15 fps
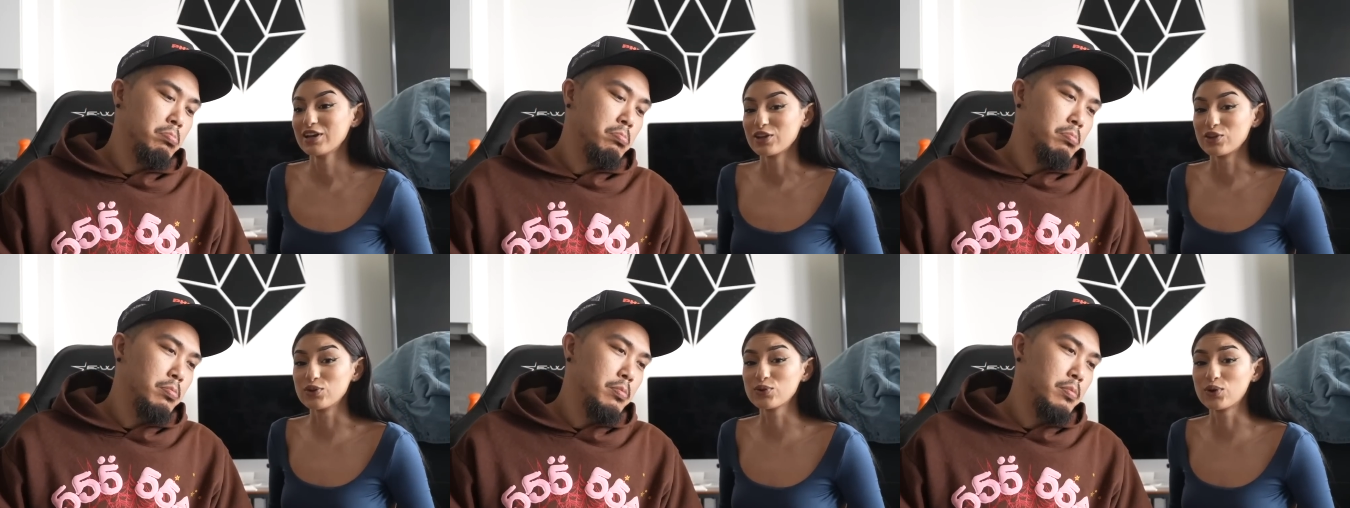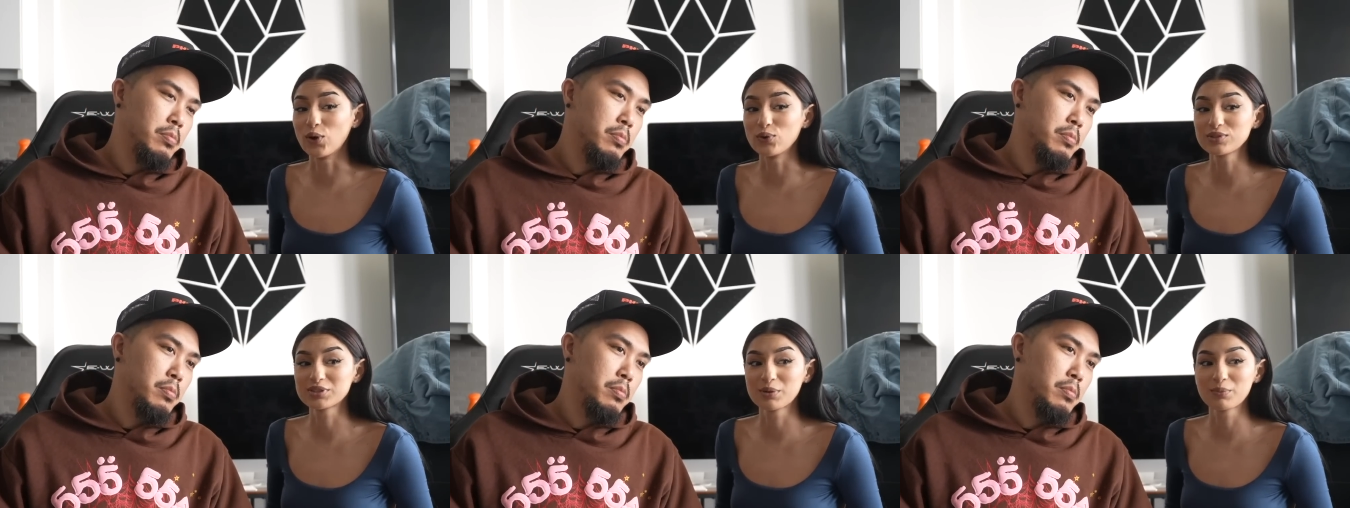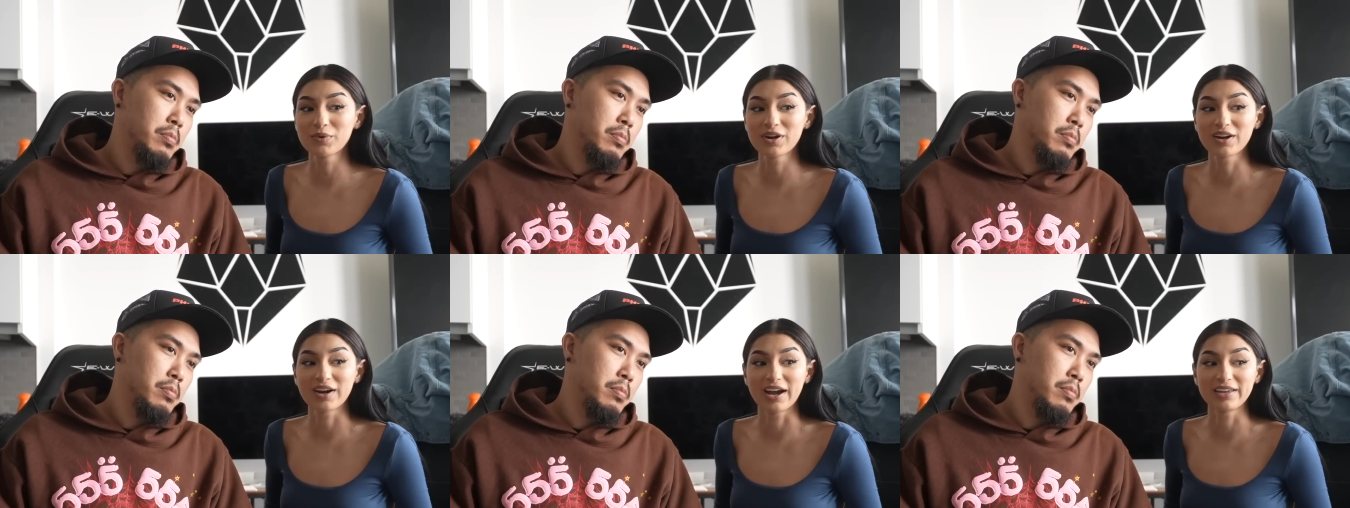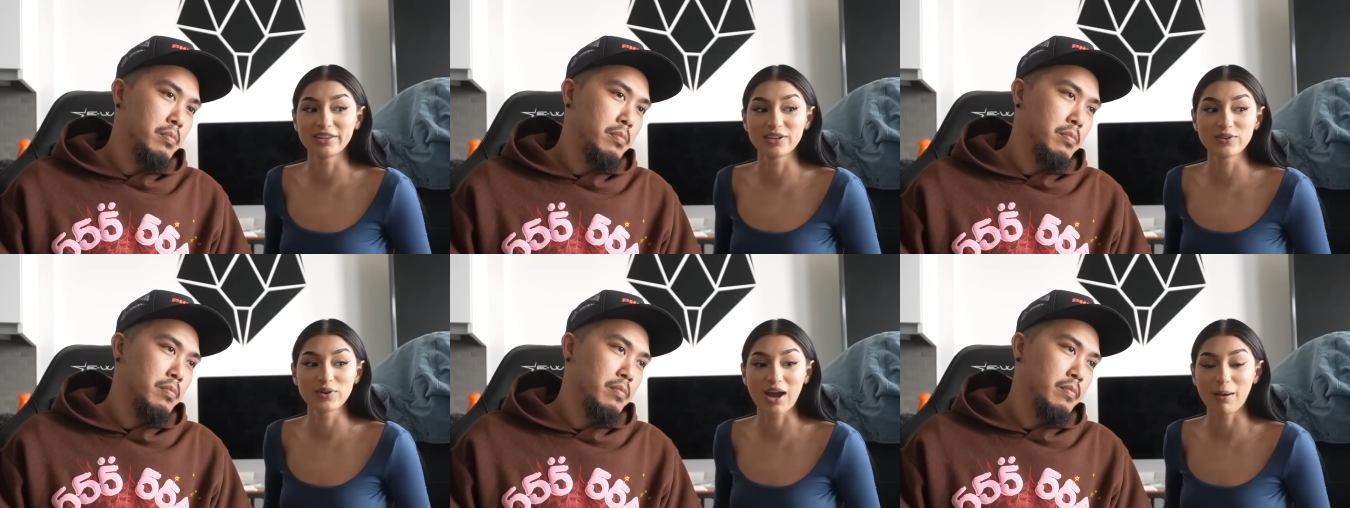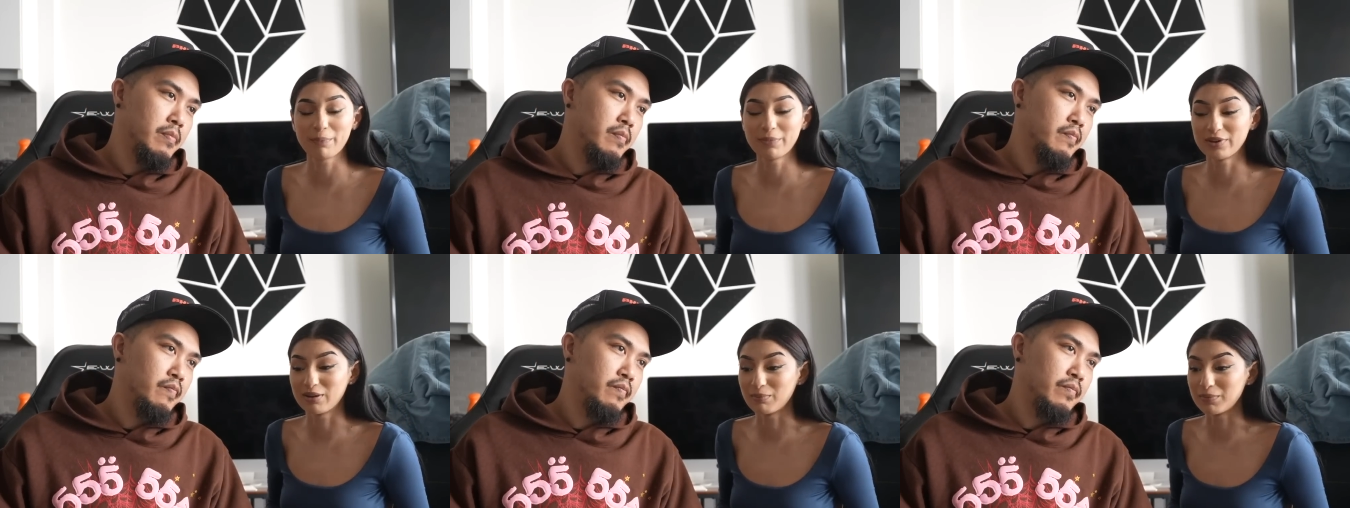Speaker 1: you go somewhere and then you
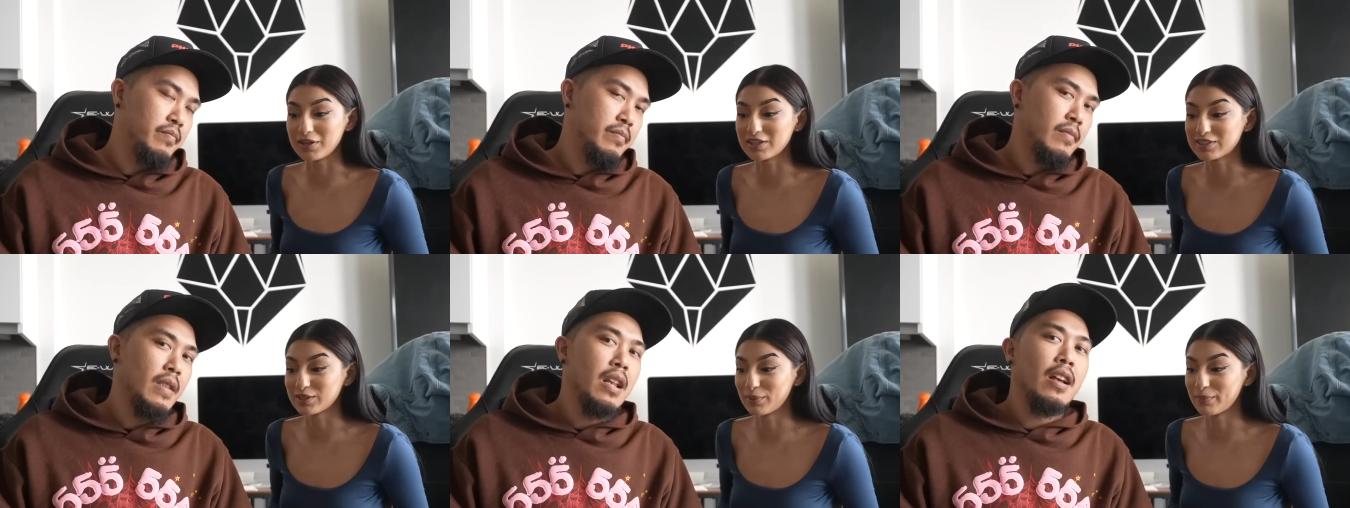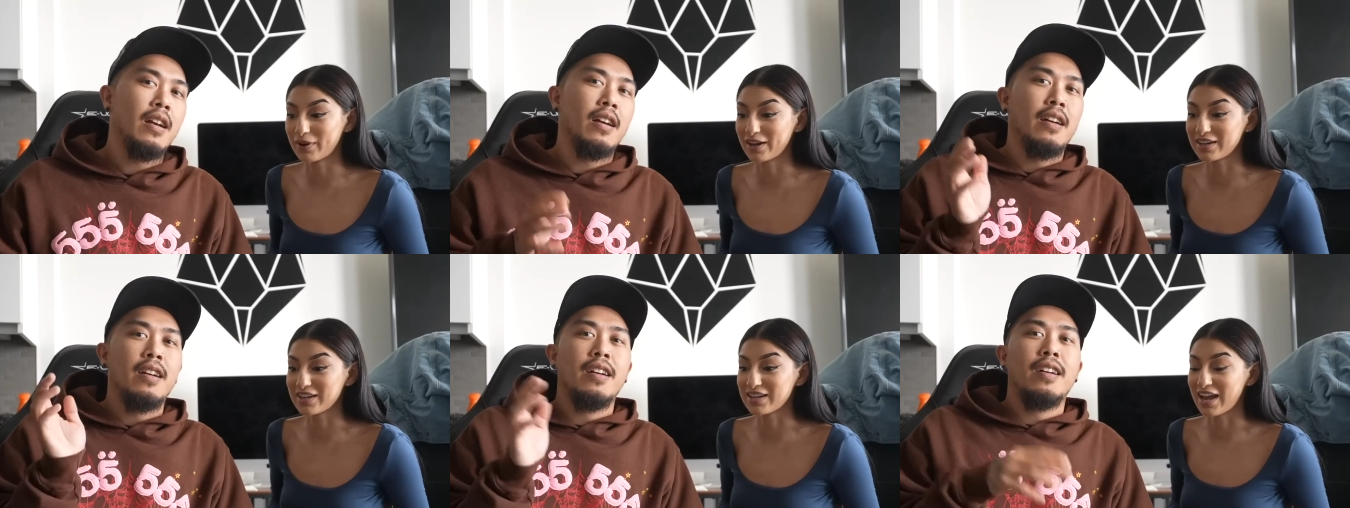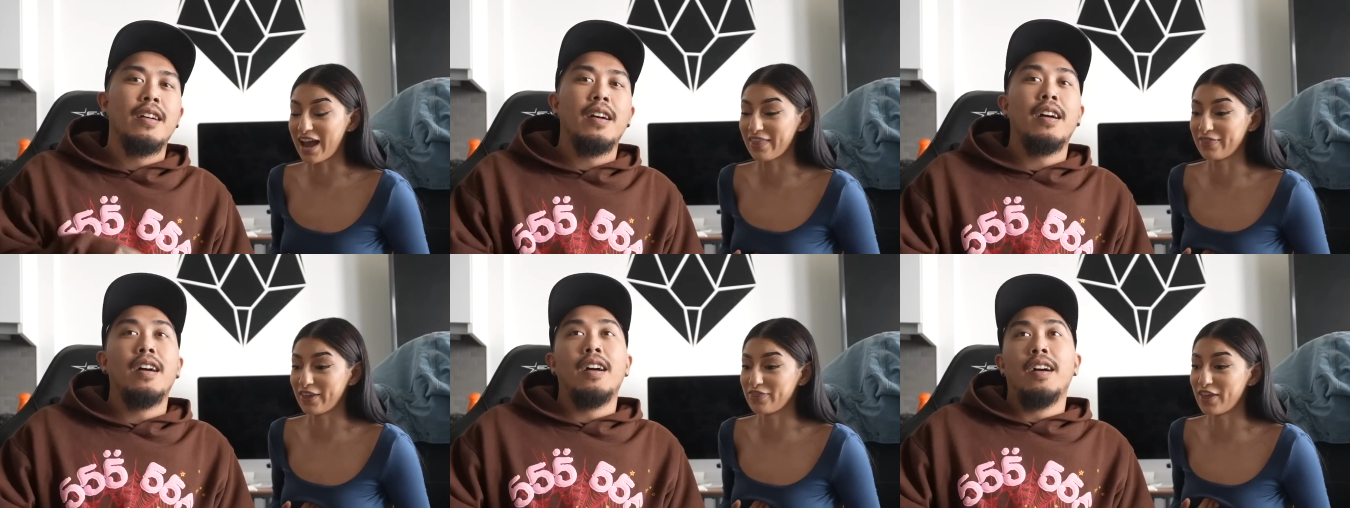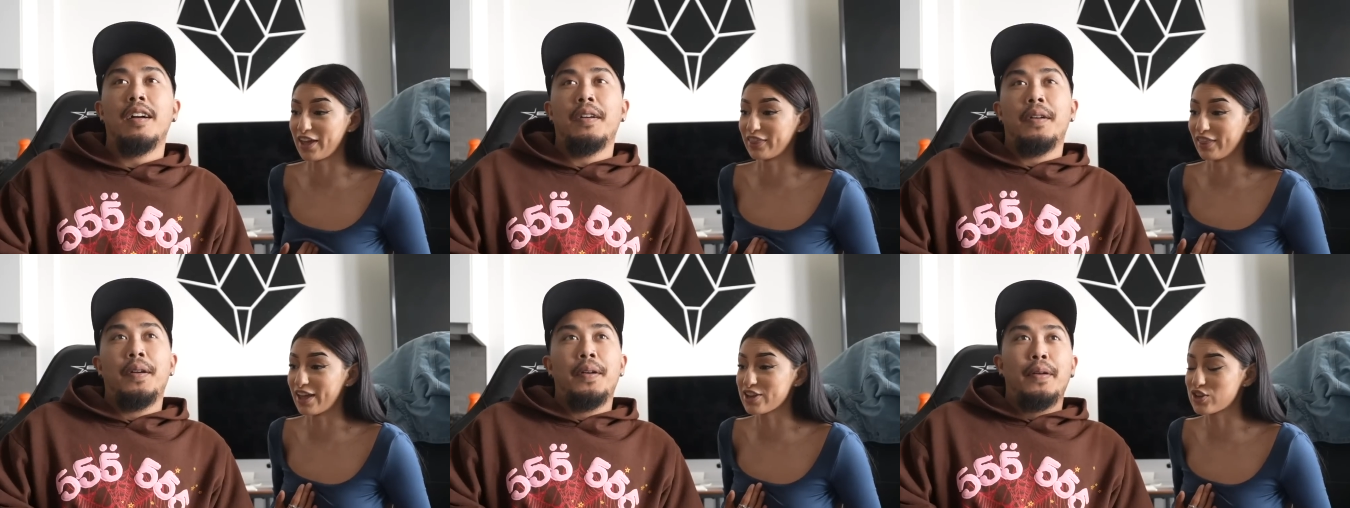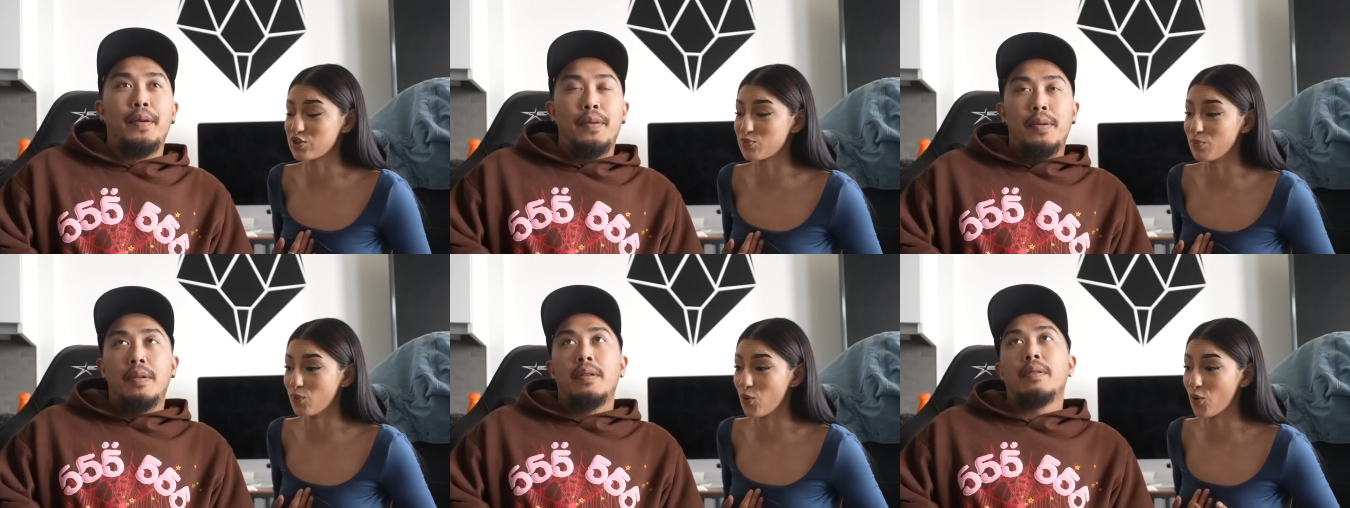happen to meet somebody and then they like
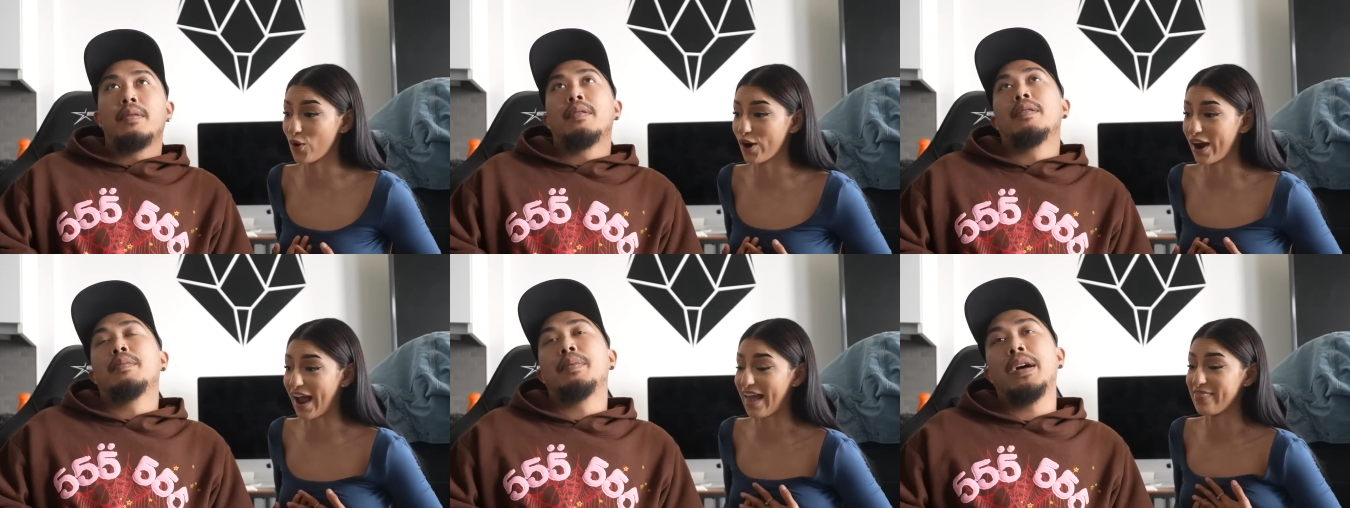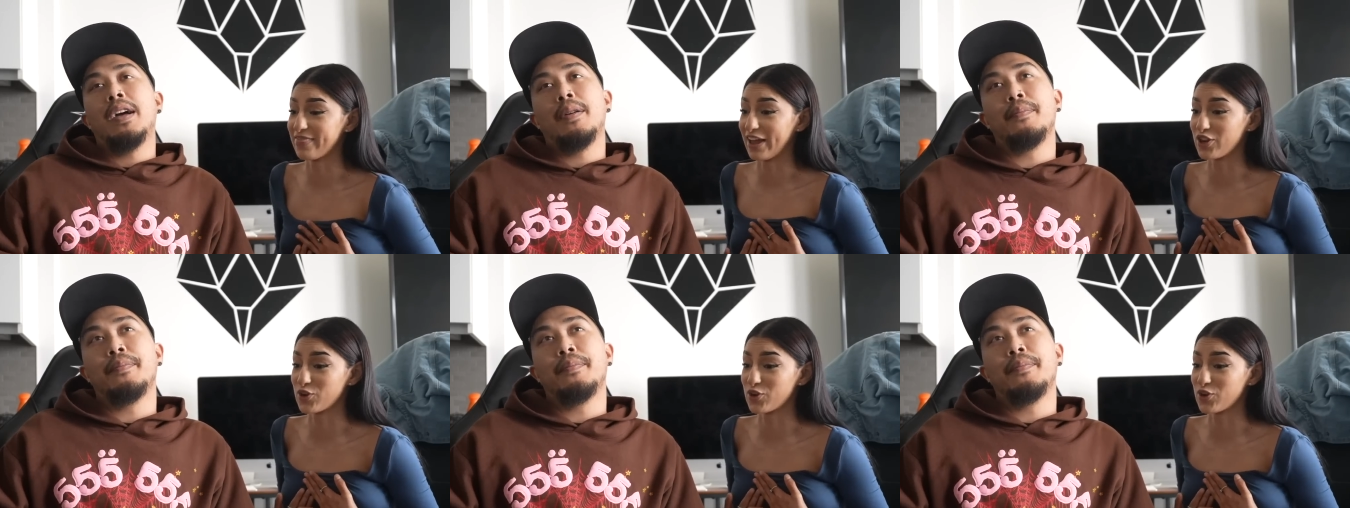you more and yeah.